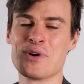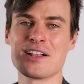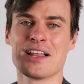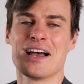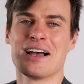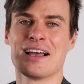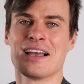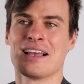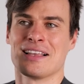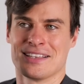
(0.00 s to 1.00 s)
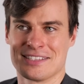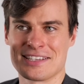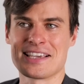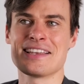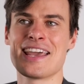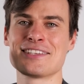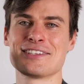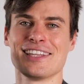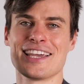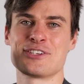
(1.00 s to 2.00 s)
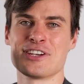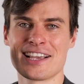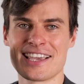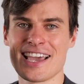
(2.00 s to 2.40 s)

Well, see you next election, I